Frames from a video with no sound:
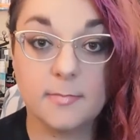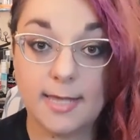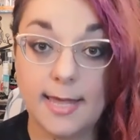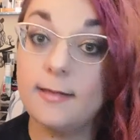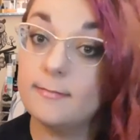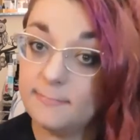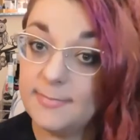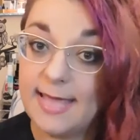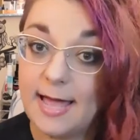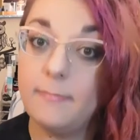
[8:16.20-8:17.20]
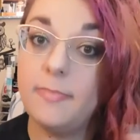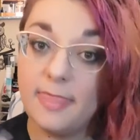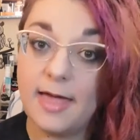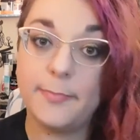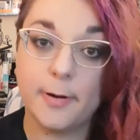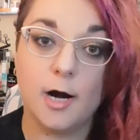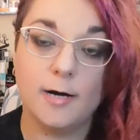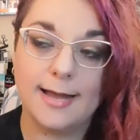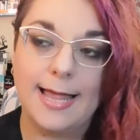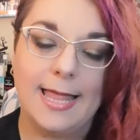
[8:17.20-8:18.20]
Okay. Yeah, that
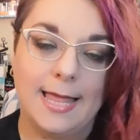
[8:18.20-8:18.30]
part,